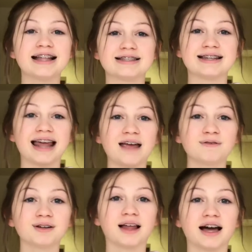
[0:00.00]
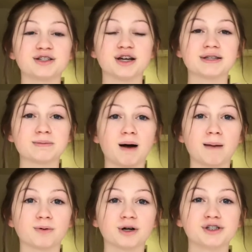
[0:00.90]
Today for lunch is a
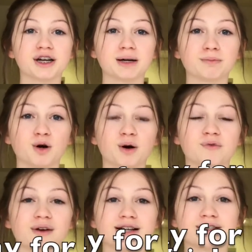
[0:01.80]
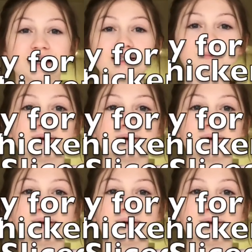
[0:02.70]
popcorn chicken bowl with fresh sliced